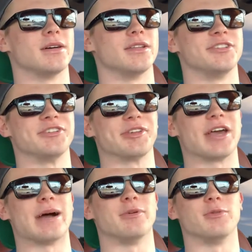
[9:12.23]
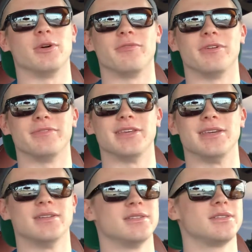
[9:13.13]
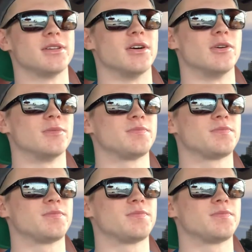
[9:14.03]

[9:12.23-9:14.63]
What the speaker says: They share the cab with the 150, so